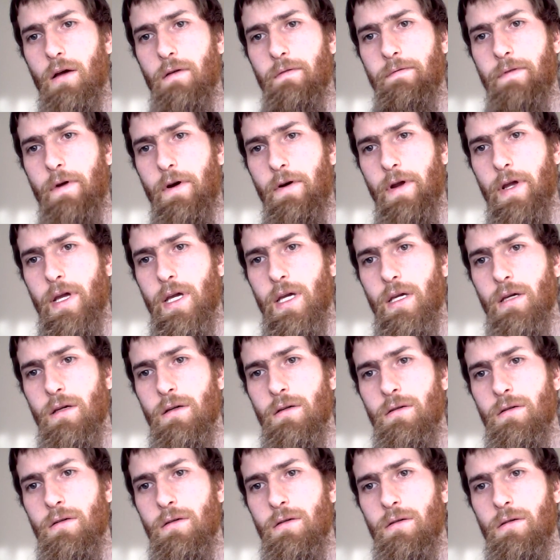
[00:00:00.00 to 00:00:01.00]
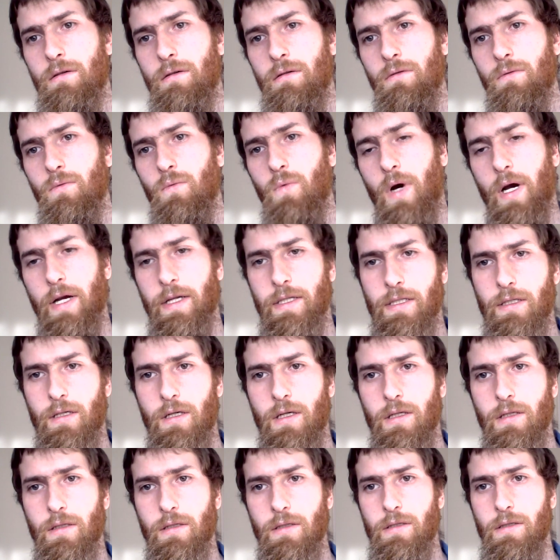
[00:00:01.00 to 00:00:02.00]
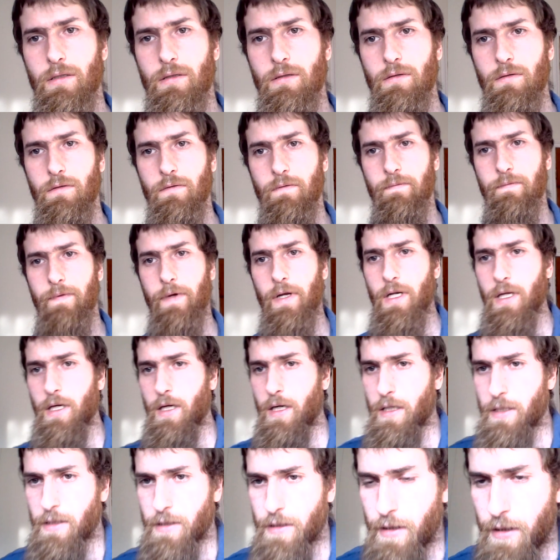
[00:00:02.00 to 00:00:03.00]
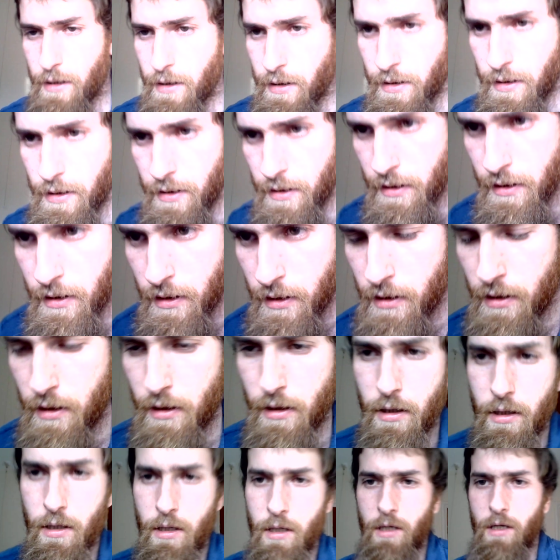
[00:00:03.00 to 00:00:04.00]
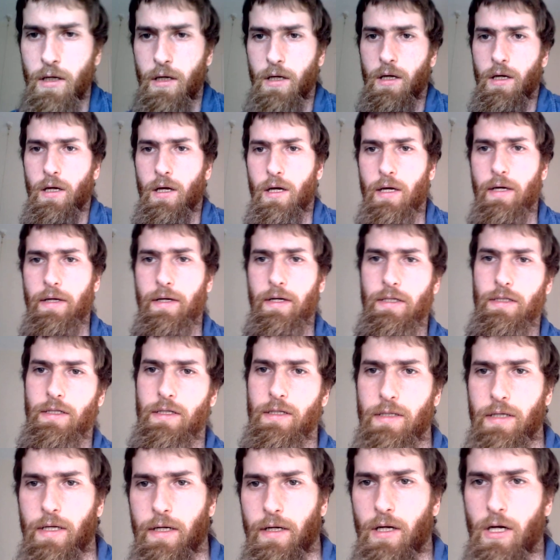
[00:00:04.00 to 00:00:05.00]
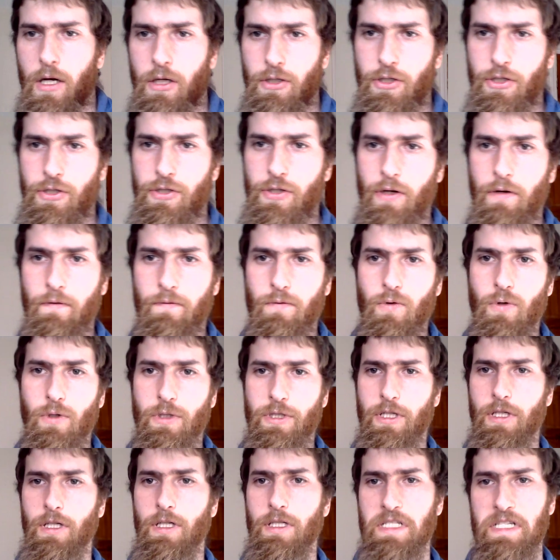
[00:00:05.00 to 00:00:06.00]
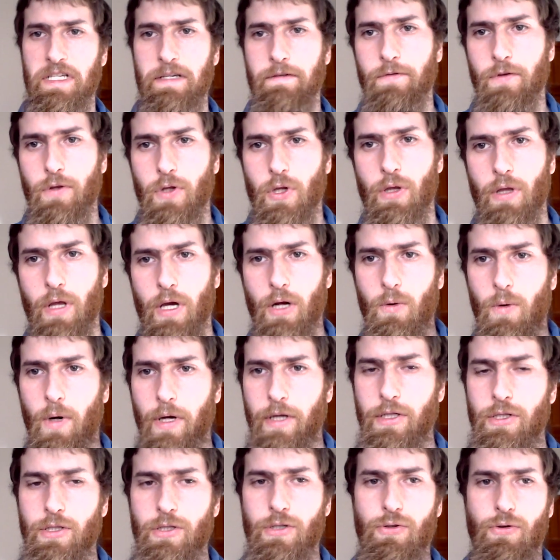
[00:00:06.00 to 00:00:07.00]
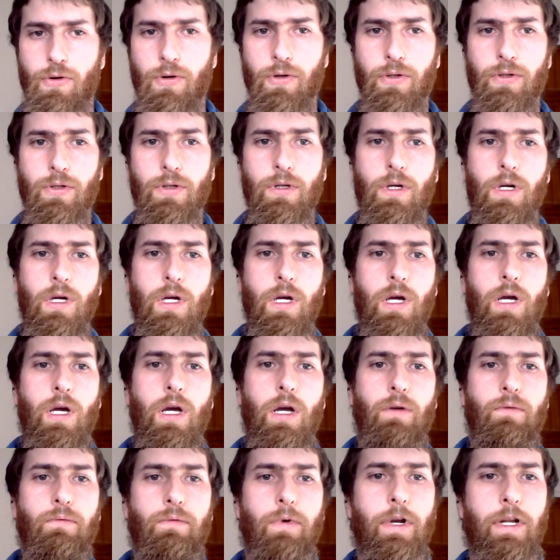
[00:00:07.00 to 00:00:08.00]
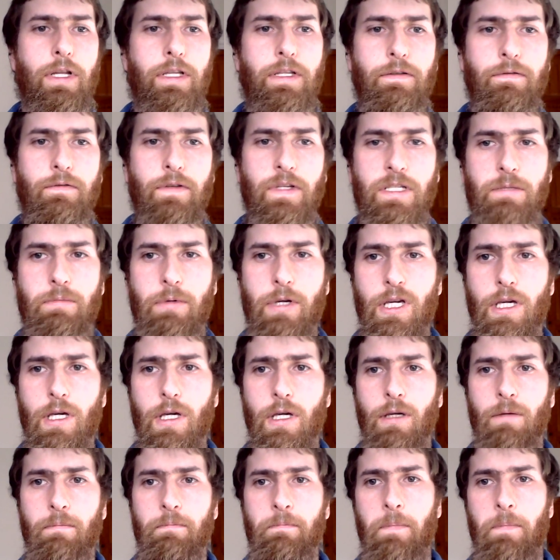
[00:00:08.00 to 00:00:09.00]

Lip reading: very wide skulls, fairly high skulls, and as I said, largest overall skulls, even though they're quite short, relatively speaking.